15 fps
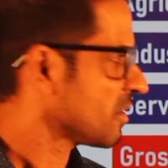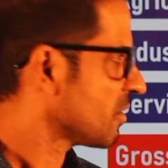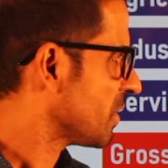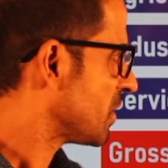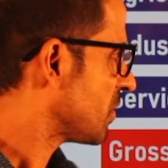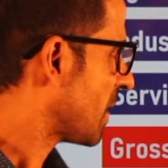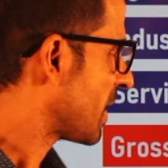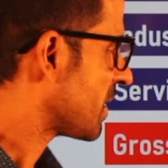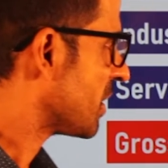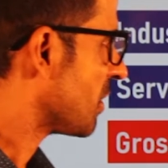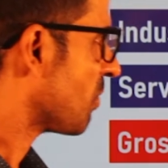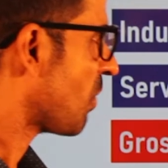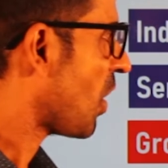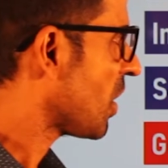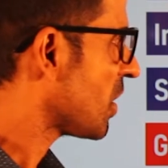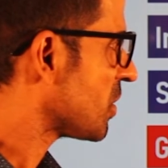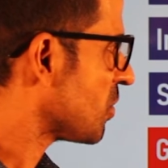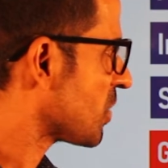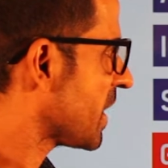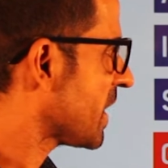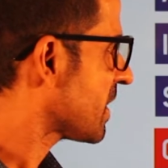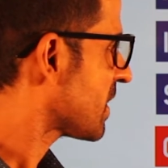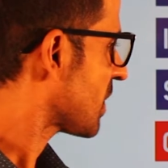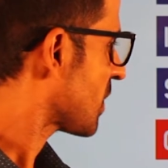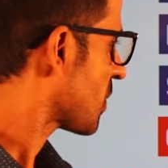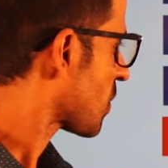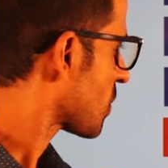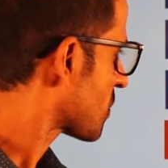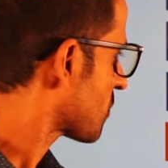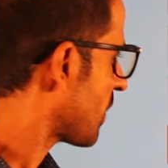When you add them all, you get
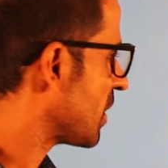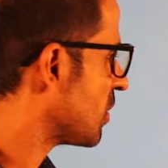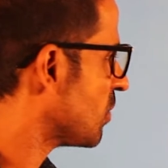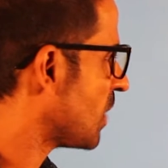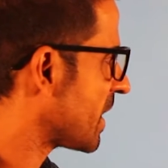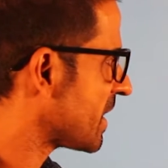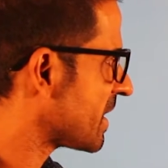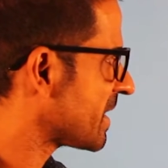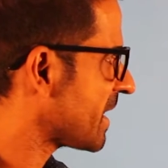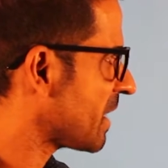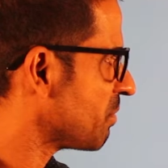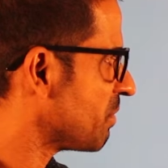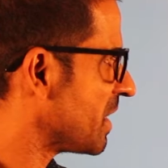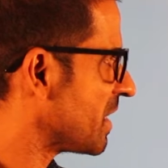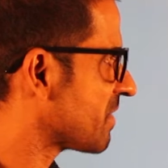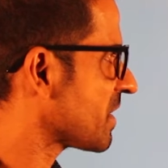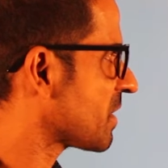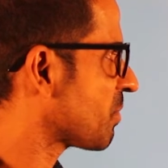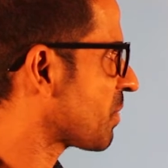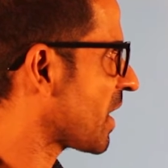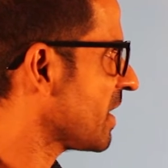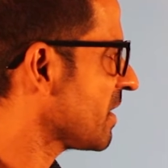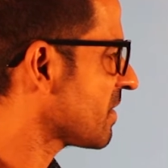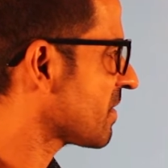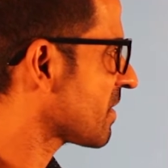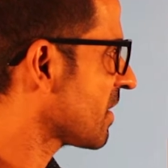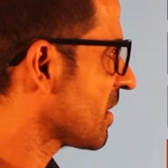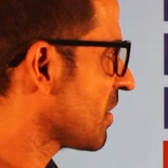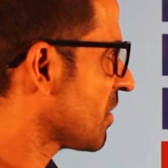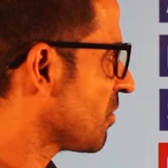gross value added at basic price,
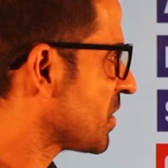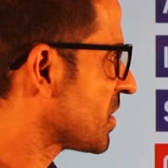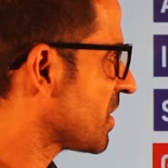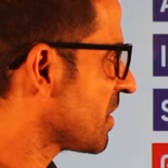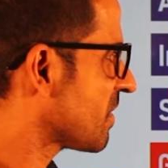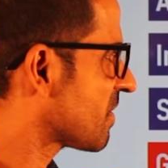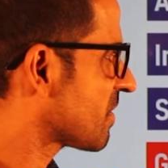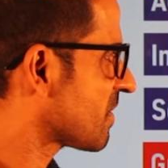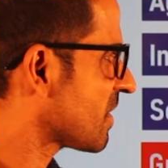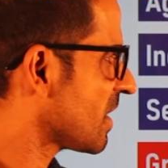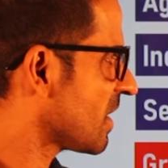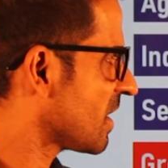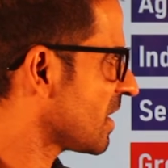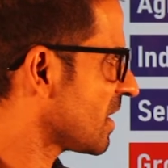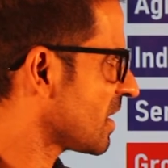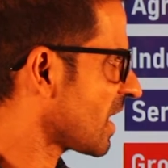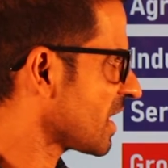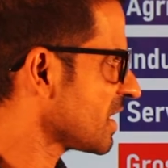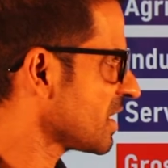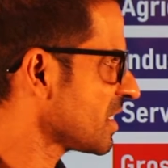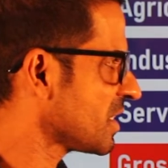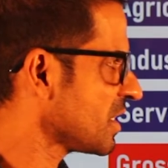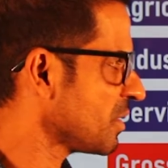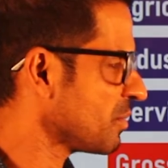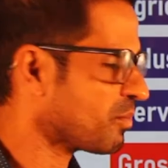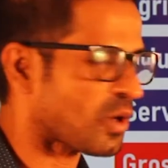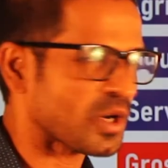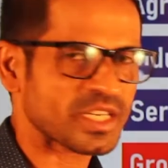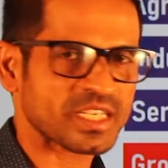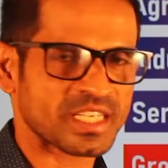which is
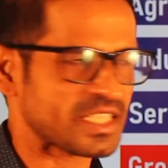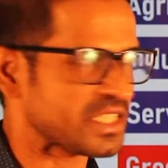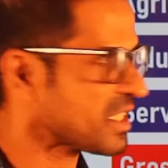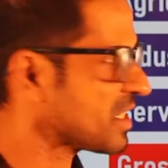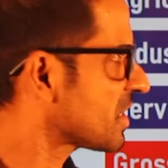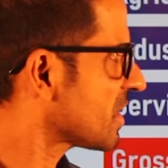90.8.